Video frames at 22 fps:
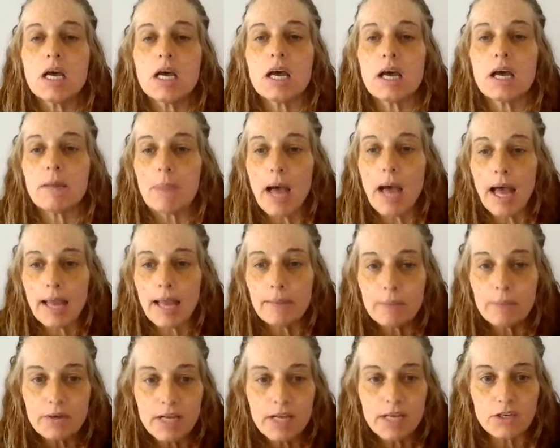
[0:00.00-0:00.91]
um,
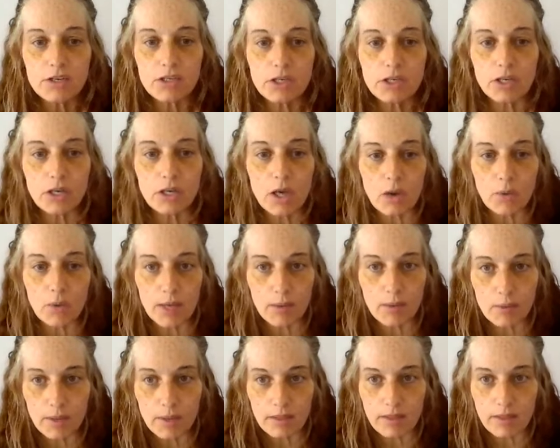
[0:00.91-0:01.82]
hibernation
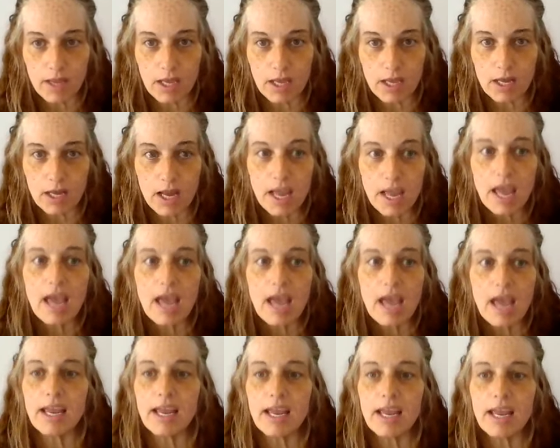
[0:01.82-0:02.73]
going within
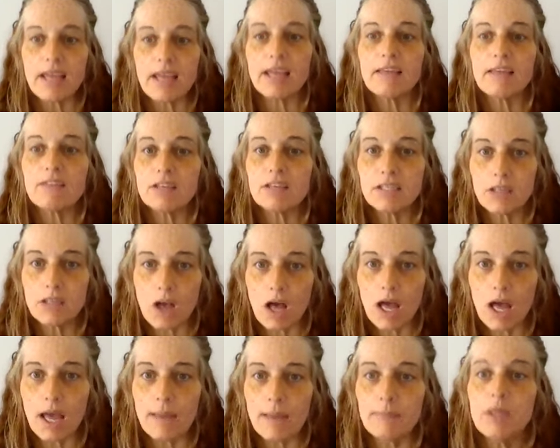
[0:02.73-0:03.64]
and taking the
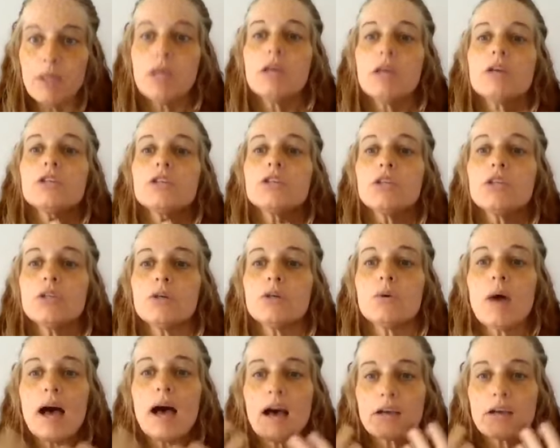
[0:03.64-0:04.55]
time
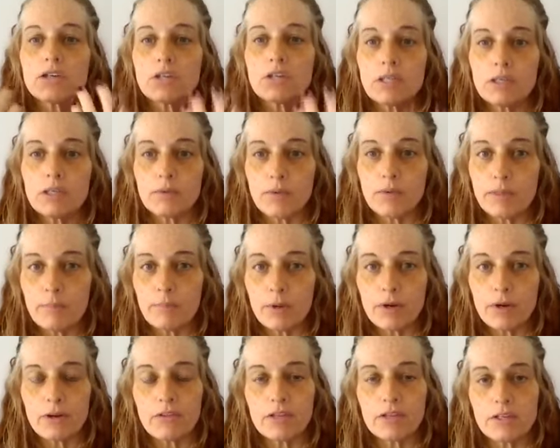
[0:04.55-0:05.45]
to actually actually
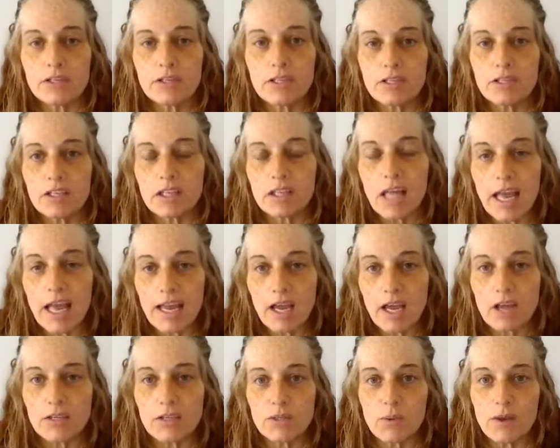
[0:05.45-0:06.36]
rebirth into the
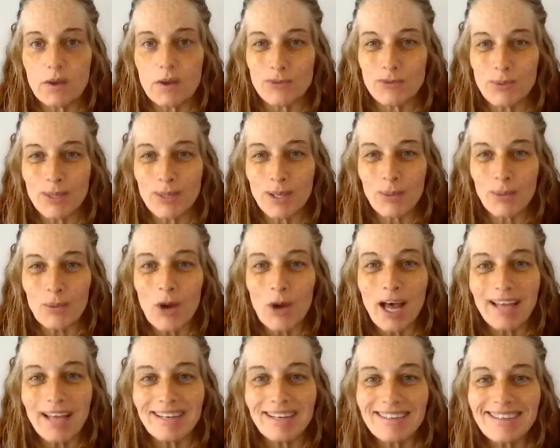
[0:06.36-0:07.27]
light on
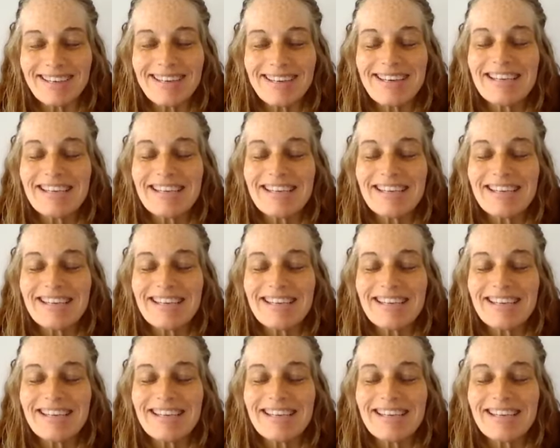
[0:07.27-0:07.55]
1221.